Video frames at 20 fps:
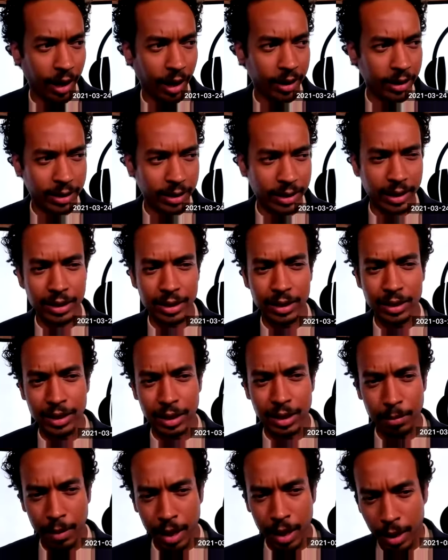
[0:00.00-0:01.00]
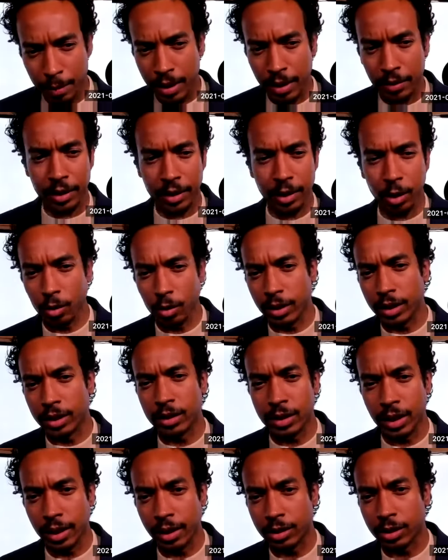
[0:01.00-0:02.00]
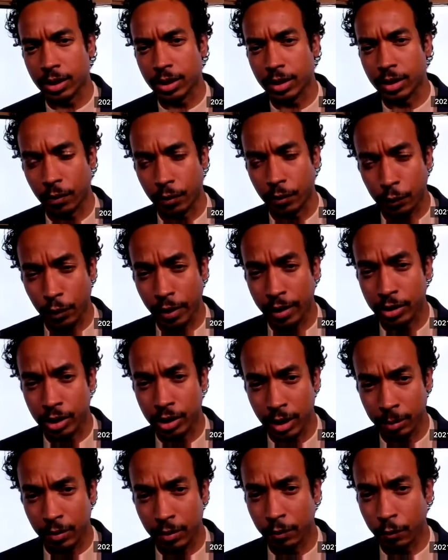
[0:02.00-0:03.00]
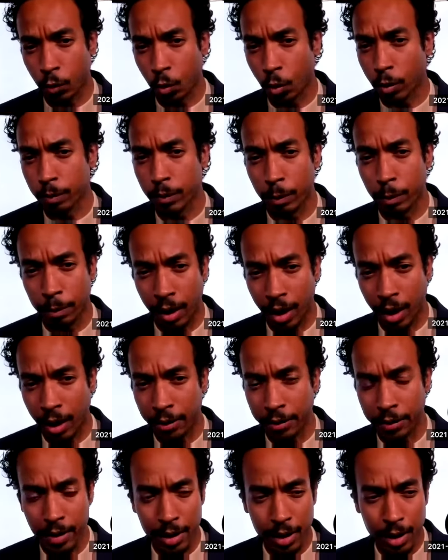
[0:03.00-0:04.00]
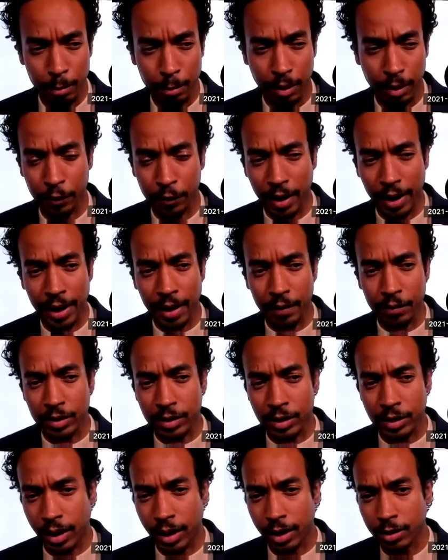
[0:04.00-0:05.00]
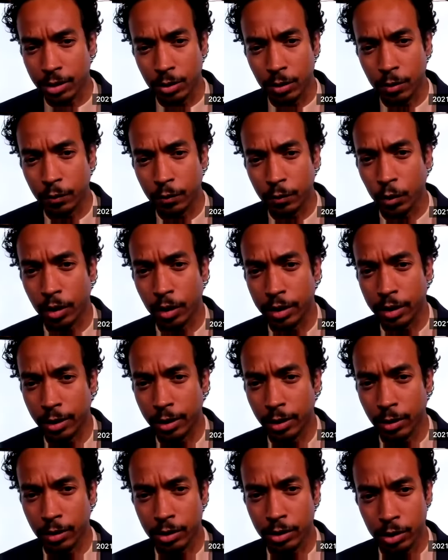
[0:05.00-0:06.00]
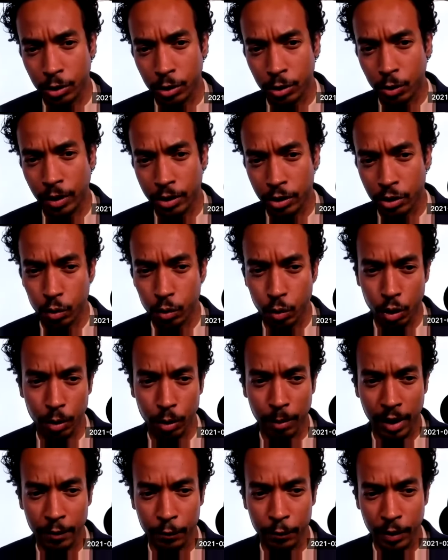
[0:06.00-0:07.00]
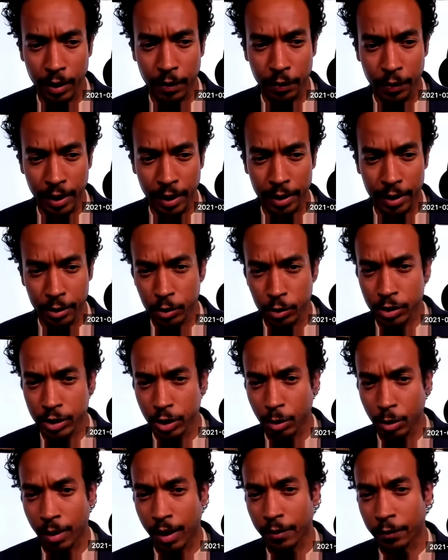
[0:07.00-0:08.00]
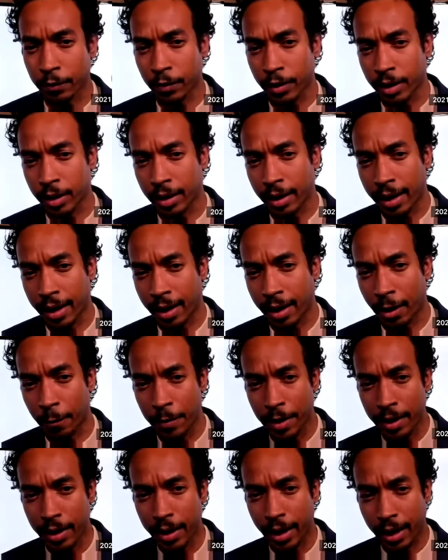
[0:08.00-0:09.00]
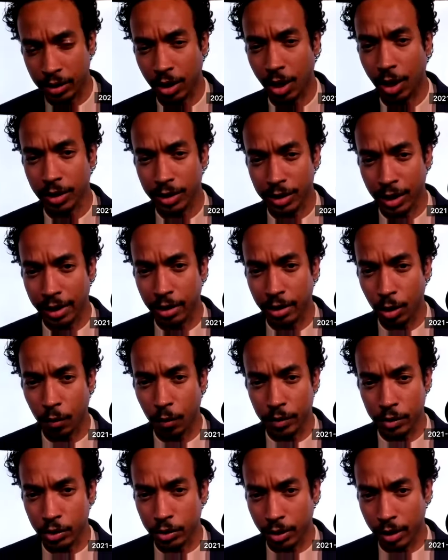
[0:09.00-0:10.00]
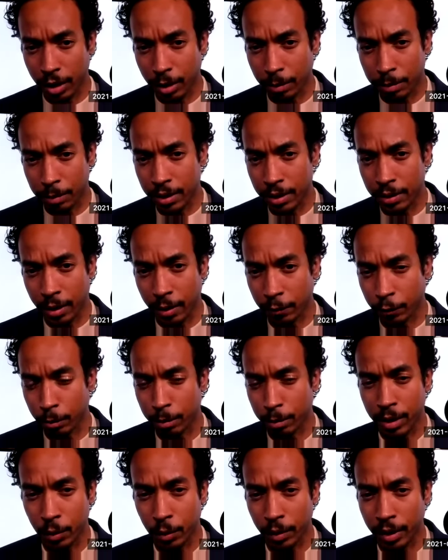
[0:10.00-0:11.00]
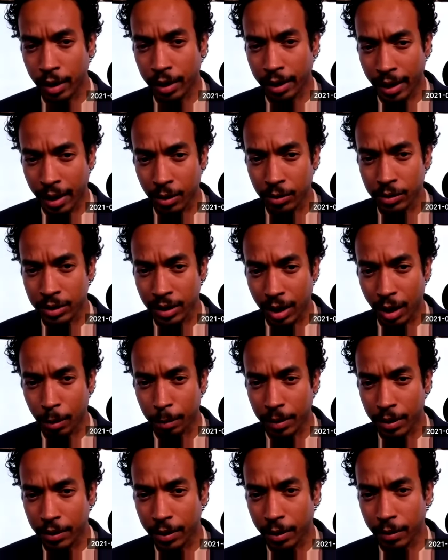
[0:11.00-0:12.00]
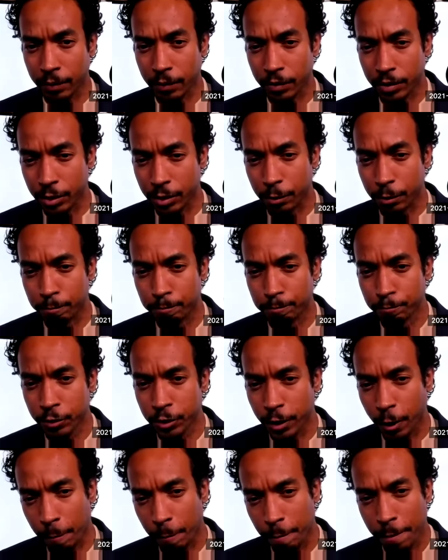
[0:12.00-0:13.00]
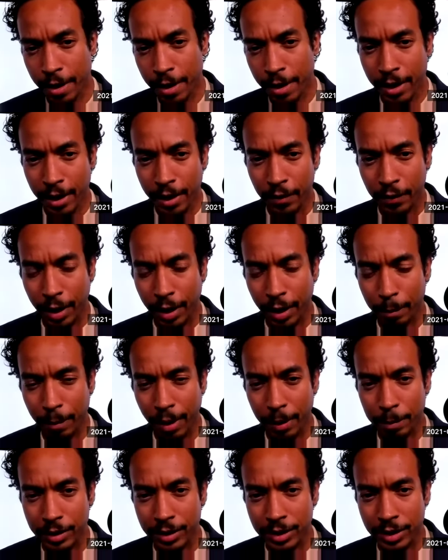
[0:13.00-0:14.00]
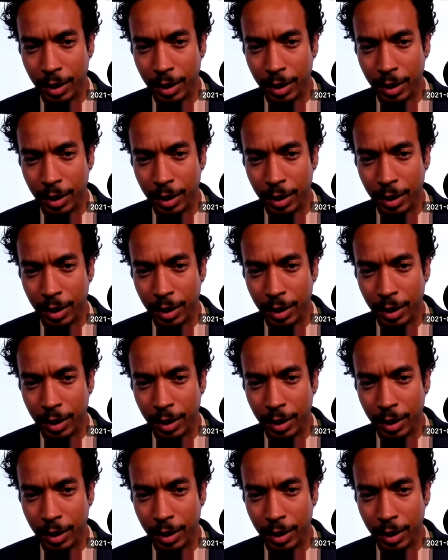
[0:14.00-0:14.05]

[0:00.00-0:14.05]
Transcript: consistency may be in the early stages of a friendship to form the bond. But if I haven't talked to you for a year or two and you were my friend then, you're still my friend now, as long as I know that you're going to be there for me when it counts and I'll be there for you. So that might be